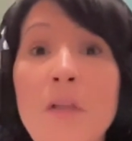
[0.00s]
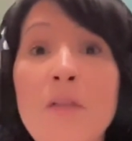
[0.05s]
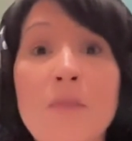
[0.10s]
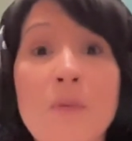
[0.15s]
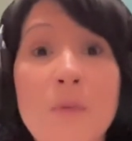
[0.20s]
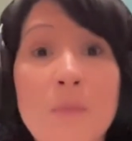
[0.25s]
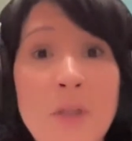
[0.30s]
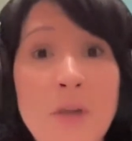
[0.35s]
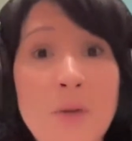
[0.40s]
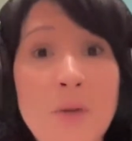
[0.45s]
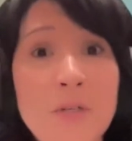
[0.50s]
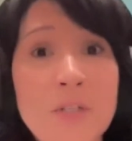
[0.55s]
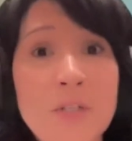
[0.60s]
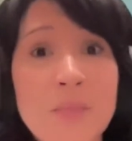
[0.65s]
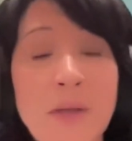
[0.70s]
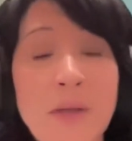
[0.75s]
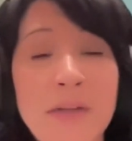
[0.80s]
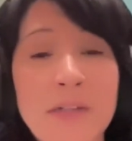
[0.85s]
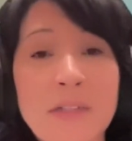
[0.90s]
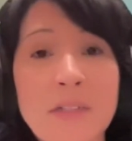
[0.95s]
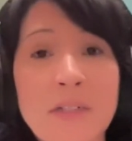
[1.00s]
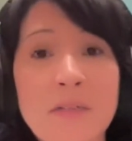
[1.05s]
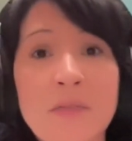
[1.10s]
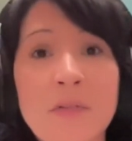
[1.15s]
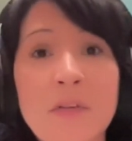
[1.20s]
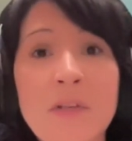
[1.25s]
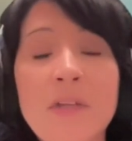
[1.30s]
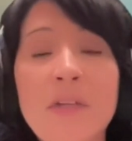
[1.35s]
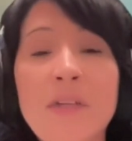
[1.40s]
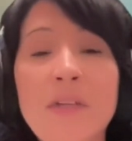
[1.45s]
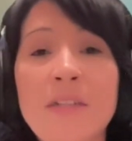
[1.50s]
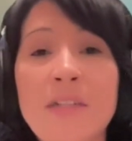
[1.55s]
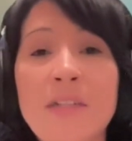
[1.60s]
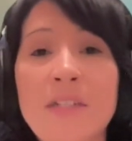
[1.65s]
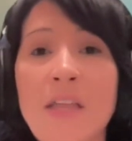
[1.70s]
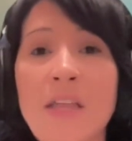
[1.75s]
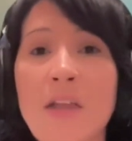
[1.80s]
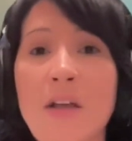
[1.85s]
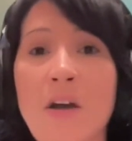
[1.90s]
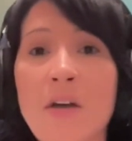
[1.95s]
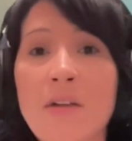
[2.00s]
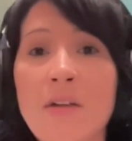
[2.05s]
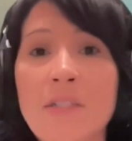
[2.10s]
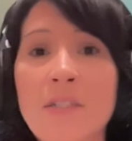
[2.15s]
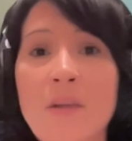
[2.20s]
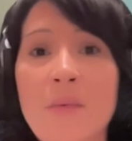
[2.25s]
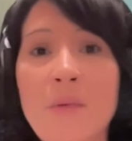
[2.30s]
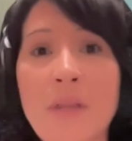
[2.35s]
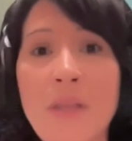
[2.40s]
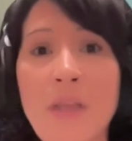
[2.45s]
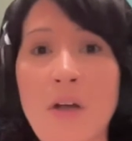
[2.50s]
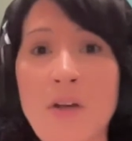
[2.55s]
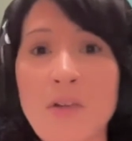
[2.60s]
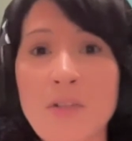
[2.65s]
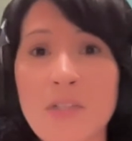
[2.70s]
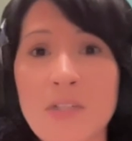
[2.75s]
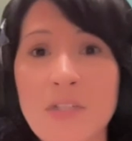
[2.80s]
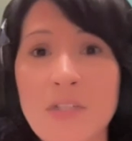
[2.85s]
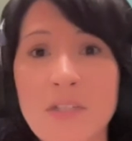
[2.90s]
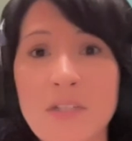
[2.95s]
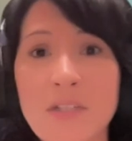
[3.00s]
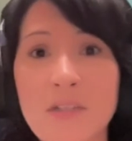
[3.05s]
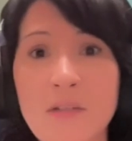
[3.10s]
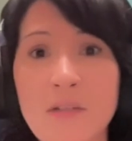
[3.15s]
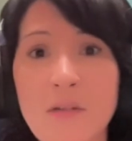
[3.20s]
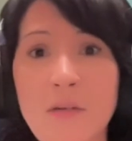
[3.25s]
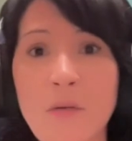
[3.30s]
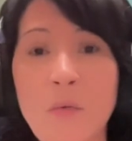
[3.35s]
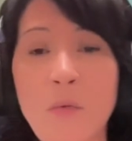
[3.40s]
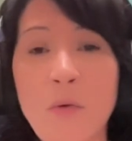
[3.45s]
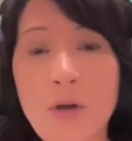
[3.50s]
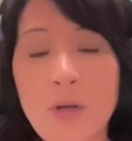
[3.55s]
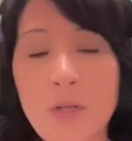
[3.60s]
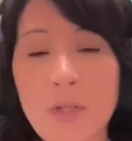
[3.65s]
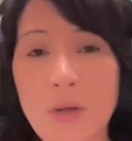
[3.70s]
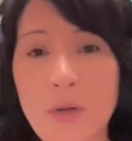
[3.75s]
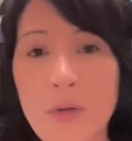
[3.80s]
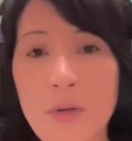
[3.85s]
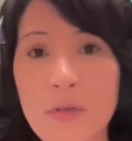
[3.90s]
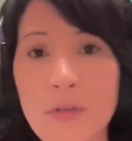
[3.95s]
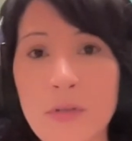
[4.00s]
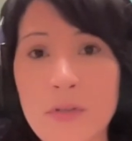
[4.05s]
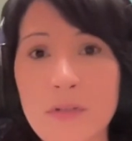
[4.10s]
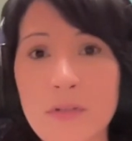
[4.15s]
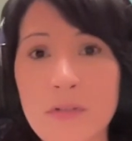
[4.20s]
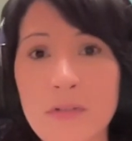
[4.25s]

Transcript: from their perspective to take on somebody else's workload.